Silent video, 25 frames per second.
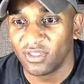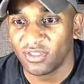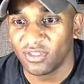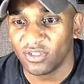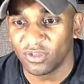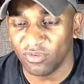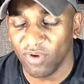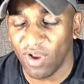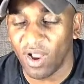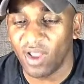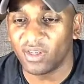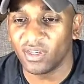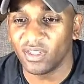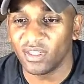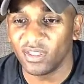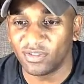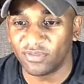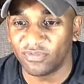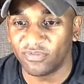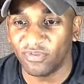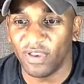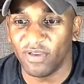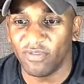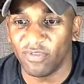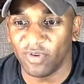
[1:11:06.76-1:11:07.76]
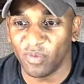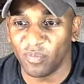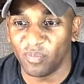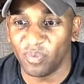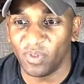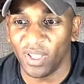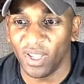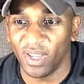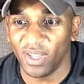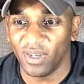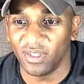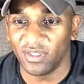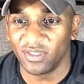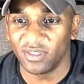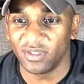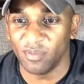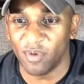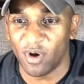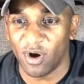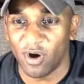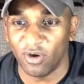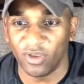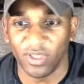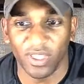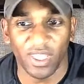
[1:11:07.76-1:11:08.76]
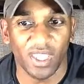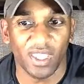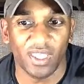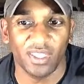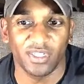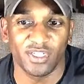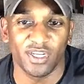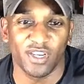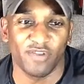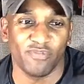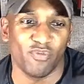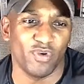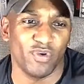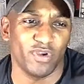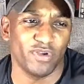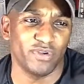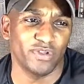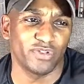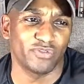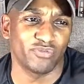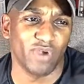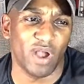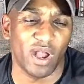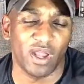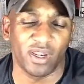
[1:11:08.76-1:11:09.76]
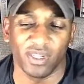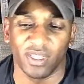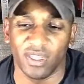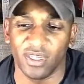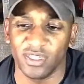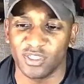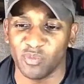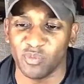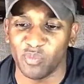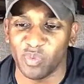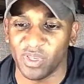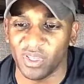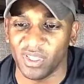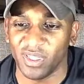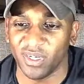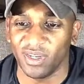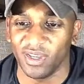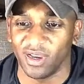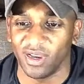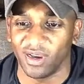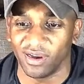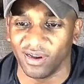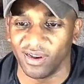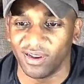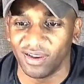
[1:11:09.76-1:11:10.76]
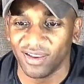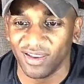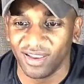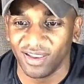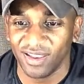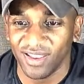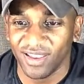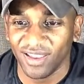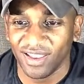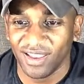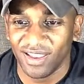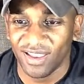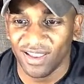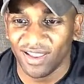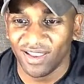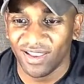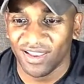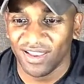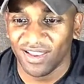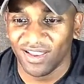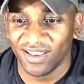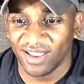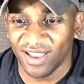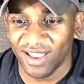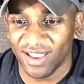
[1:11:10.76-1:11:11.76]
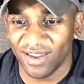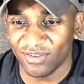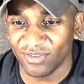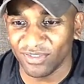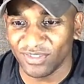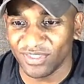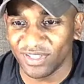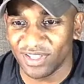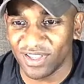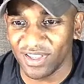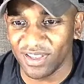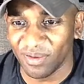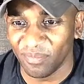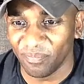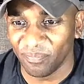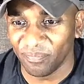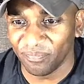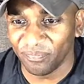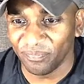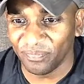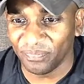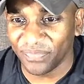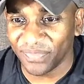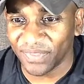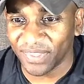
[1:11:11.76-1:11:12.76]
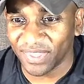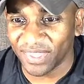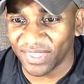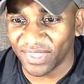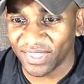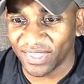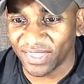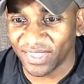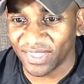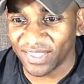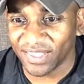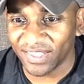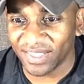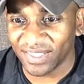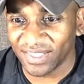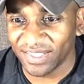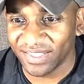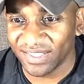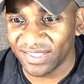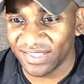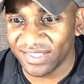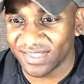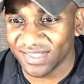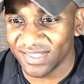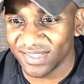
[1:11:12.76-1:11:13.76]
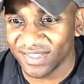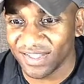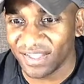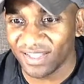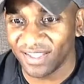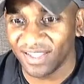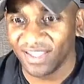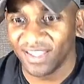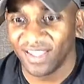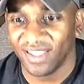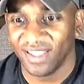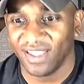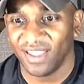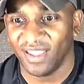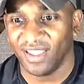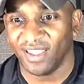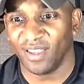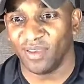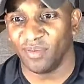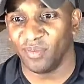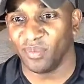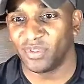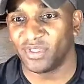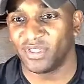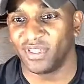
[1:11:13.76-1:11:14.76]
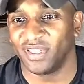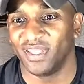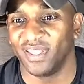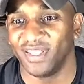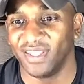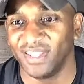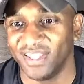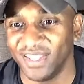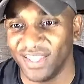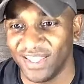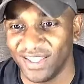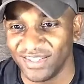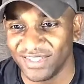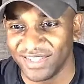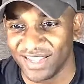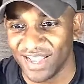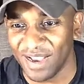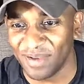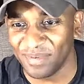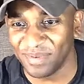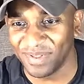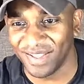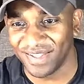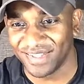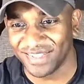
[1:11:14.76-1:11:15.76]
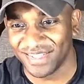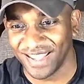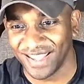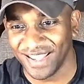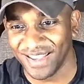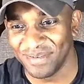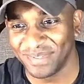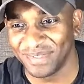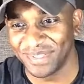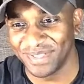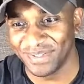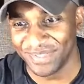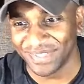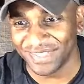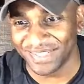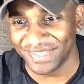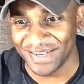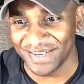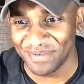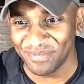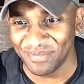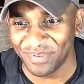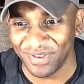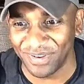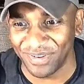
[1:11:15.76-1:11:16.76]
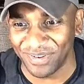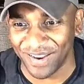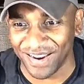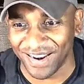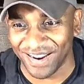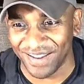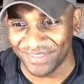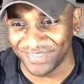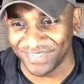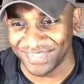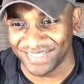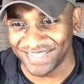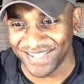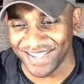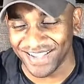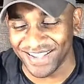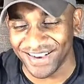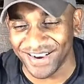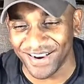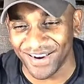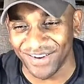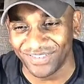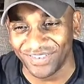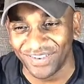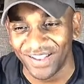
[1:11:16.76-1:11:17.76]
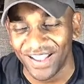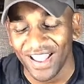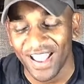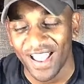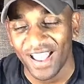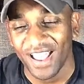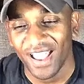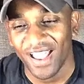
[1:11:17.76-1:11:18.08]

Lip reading: So Rodney's favorite plane is the Maul. Yeah, Jeff, where is Rodney? He should be in here. I don't see him. Let's see. Hamilton, LJ Hobby said Hamilton was comfy right after takeoff.